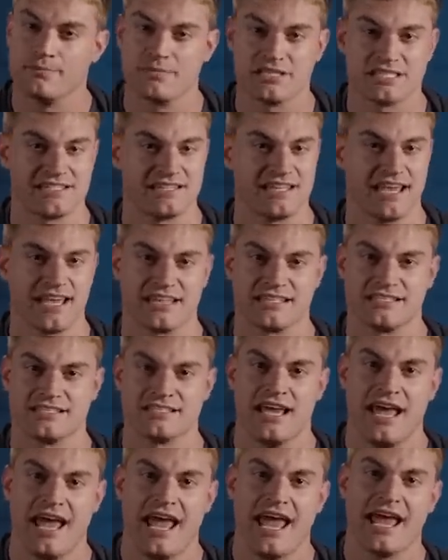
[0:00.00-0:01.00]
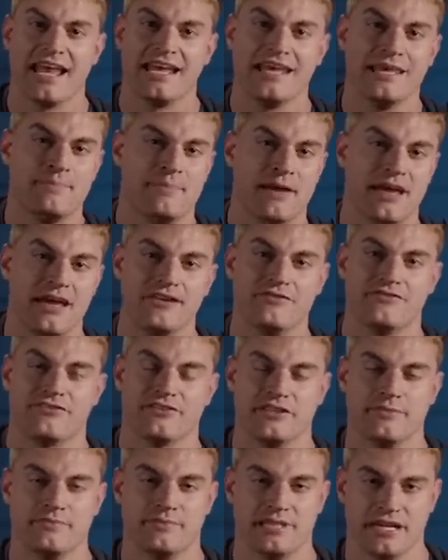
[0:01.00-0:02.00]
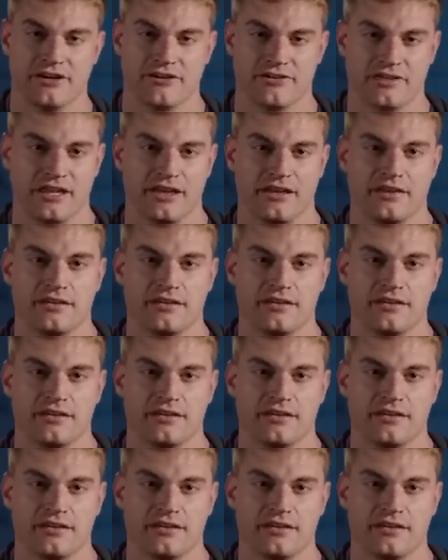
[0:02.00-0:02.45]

mistakes, and he paid for them dearly.